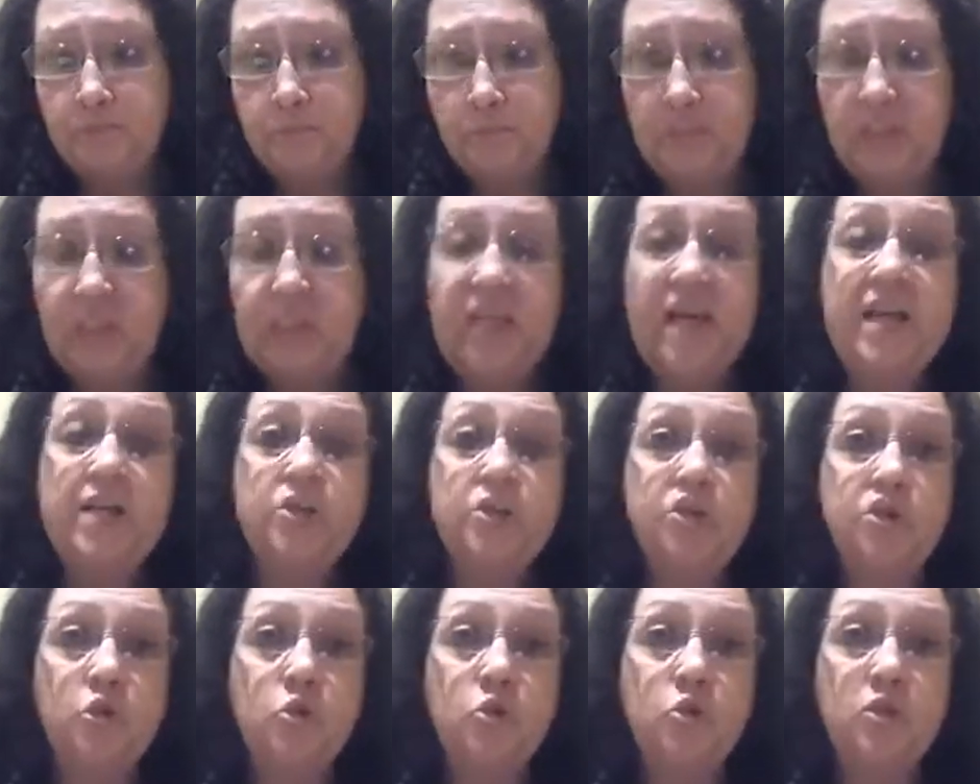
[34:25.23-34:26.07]

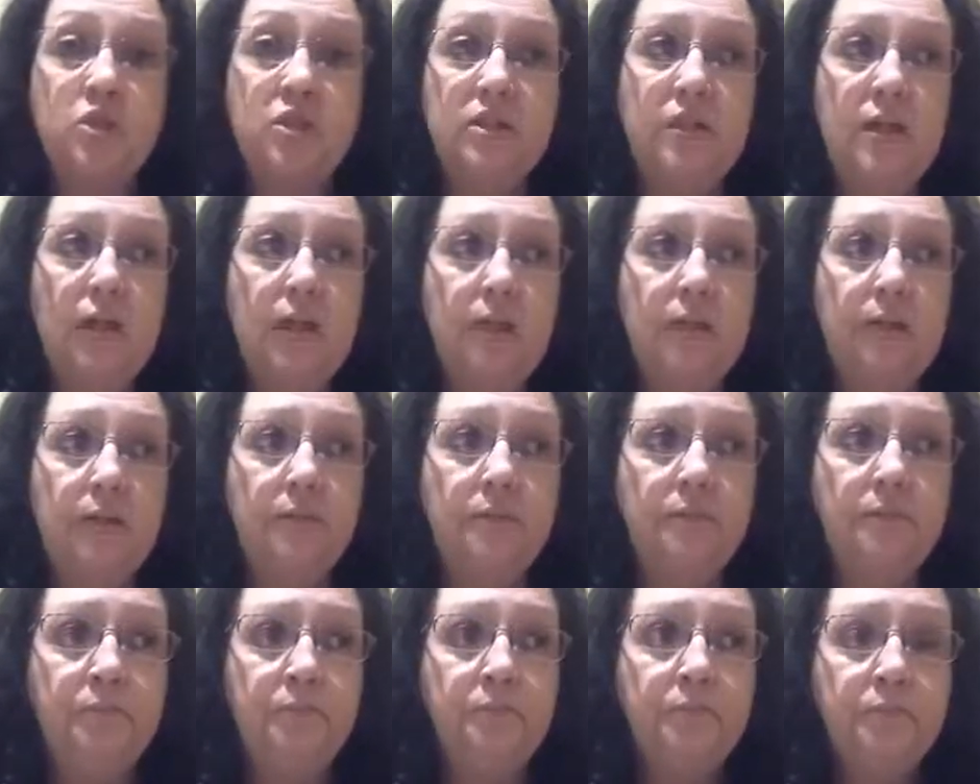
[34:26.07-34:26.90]
next Thursday night,
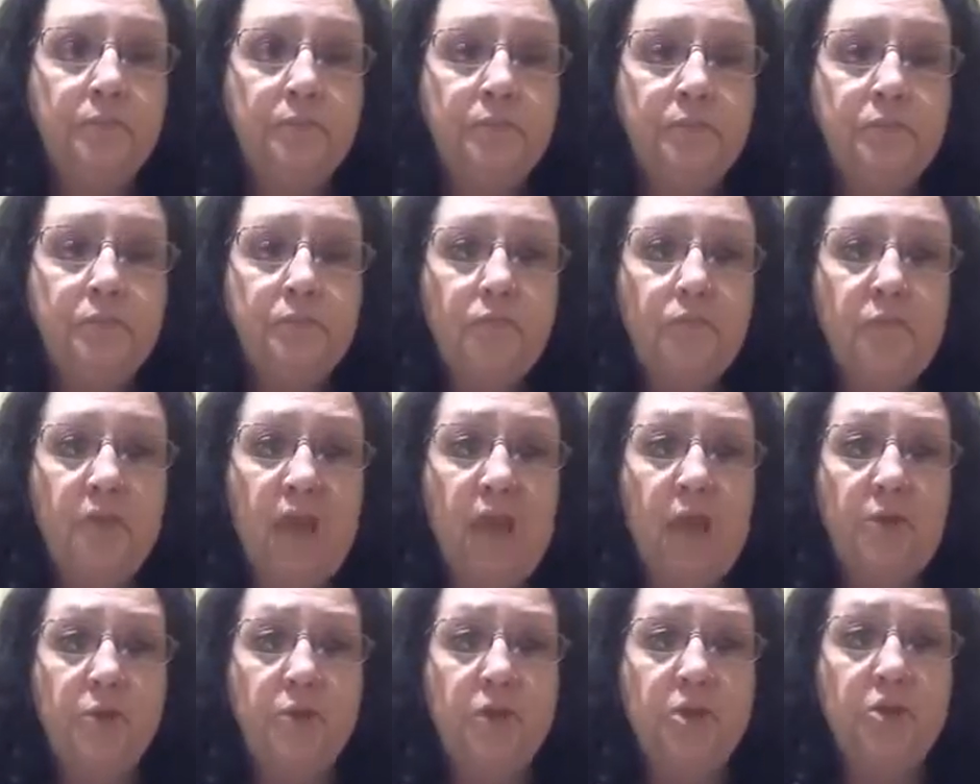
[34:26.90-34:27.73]

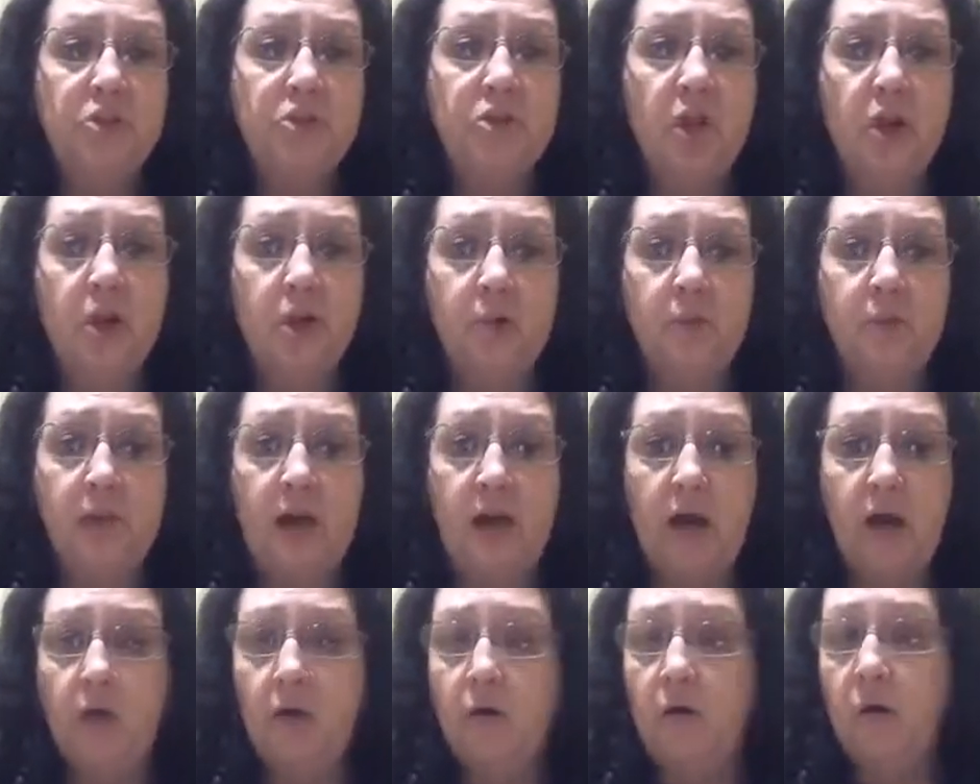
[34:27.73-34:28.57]
I'm going to talk
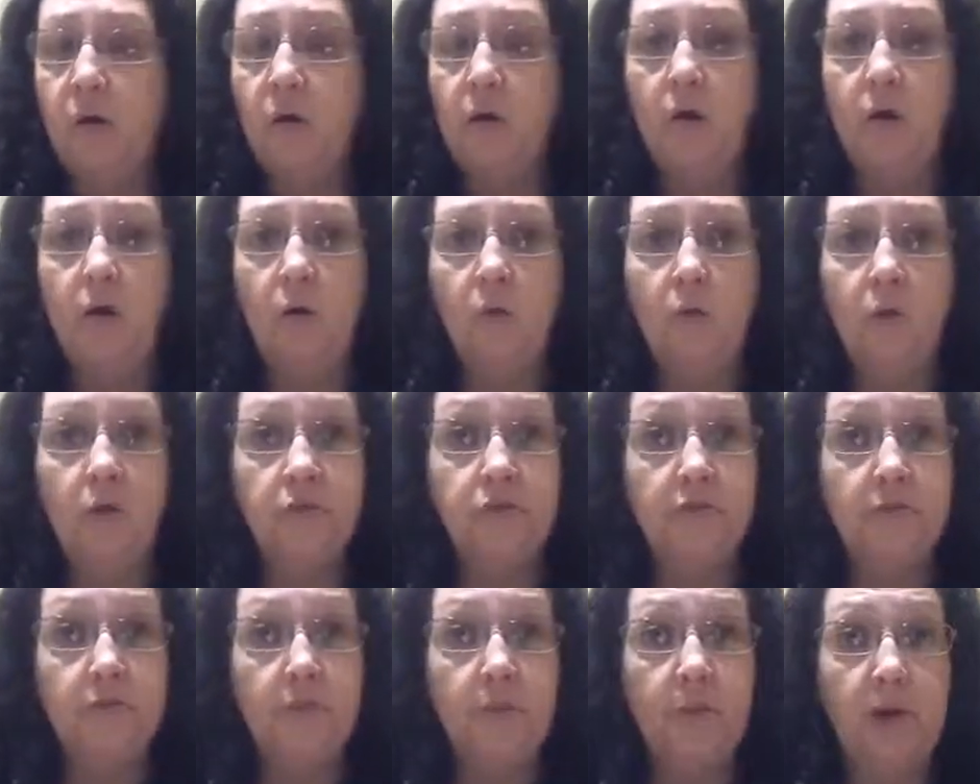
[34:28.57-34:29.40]
about
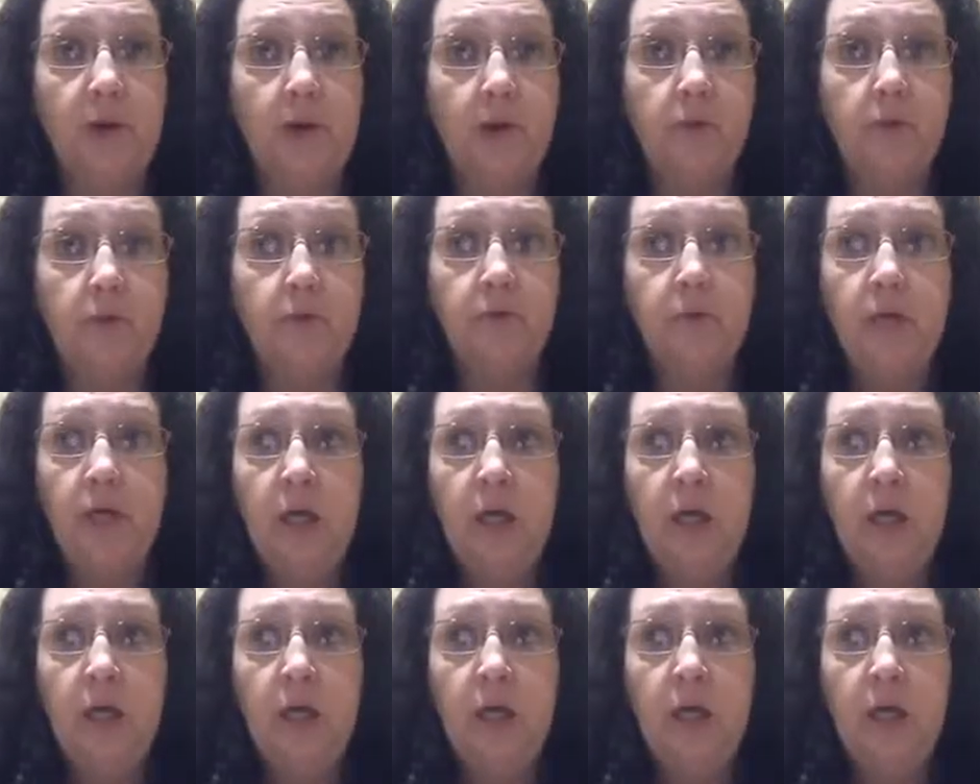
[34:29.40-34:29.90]
oils of the Bible.